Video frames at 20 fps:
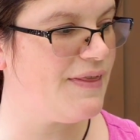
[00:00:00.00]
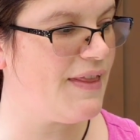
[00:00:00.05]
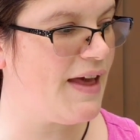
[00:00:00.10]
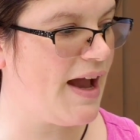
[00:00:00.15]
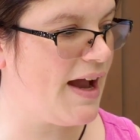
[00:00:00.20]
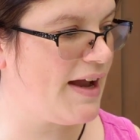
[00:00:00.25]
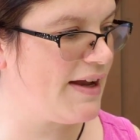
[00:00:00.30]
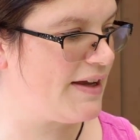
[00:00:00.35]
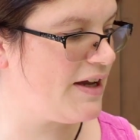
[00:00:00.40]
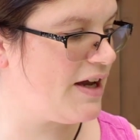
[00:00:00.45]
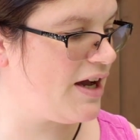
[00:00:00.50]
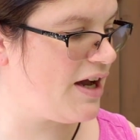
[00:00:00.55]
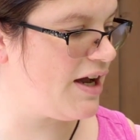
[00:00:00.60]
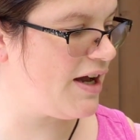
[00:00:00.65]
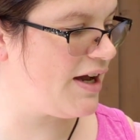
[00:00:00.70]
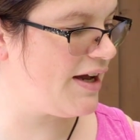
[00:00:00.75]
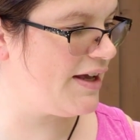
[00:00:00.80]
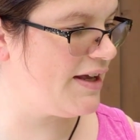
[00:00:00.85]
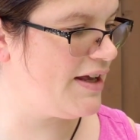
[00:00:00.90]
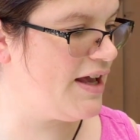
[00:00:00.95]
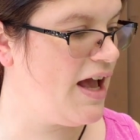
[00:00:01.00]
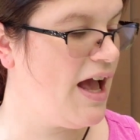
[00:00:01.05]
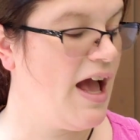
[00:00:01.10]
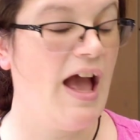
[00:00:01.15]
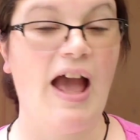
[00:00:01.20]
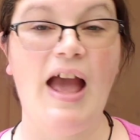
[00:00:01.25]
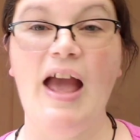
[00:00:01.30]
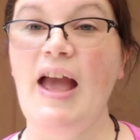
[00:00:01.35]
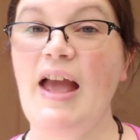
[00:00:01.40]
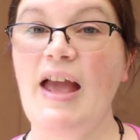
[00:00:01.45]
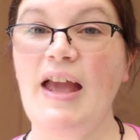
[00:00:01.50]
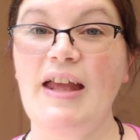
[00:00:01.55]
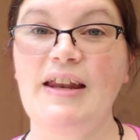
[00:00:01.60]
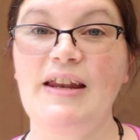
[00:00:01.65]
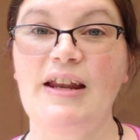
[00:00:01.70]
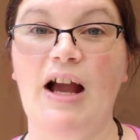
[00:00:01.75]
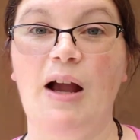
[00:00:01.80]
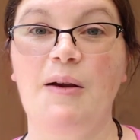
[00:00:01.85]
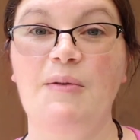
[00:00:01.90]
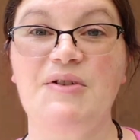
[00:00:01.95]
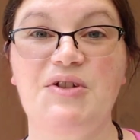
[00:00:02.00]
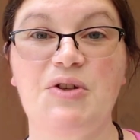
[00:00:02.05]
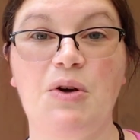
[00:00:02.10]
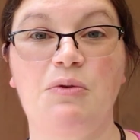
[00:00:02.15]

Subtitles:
That guy. And I was